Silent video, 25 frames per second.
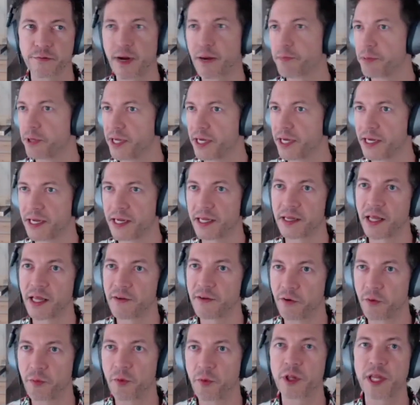Replit
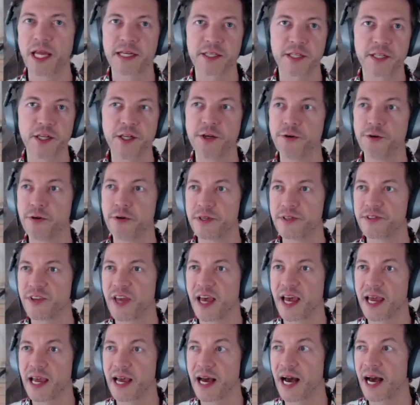and Lovable like to do
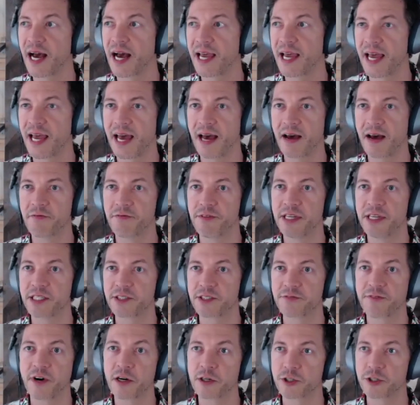is say, I have
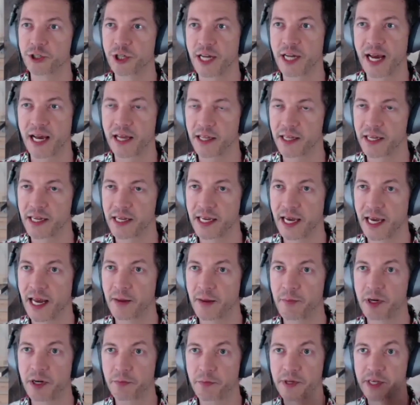this functionality,
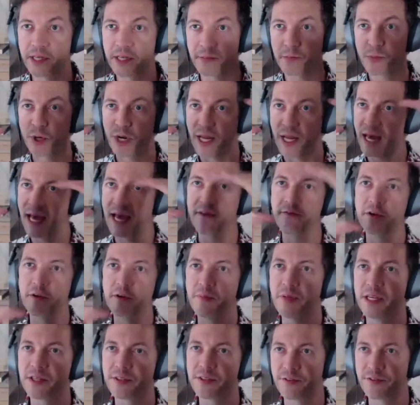and I'm going to put
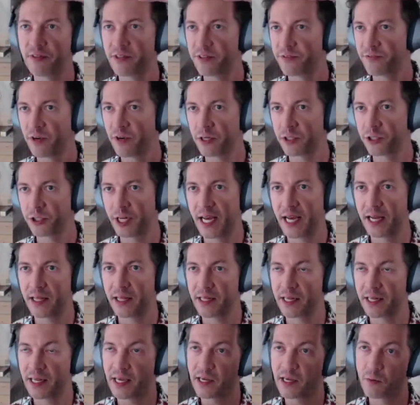every piece of this
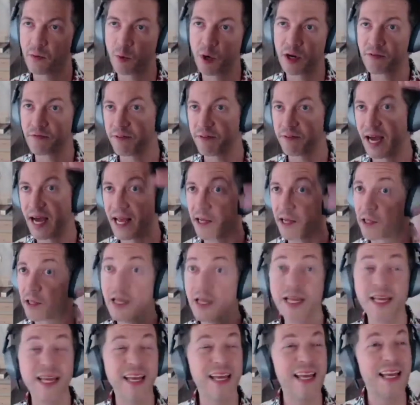functionality in one file.
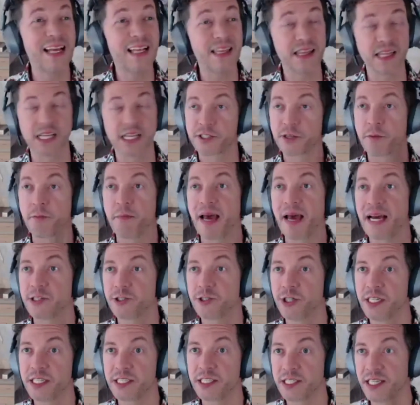Let's
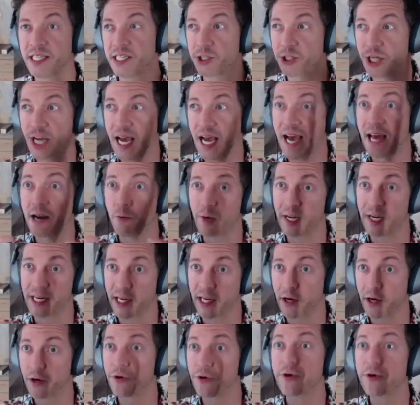imagine it's a chat
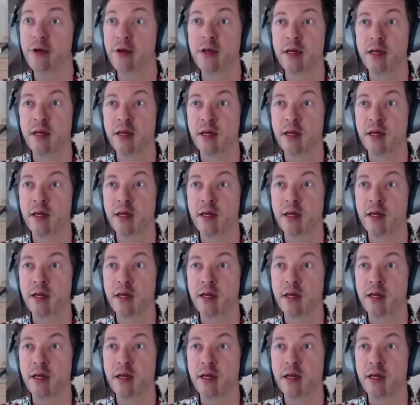window.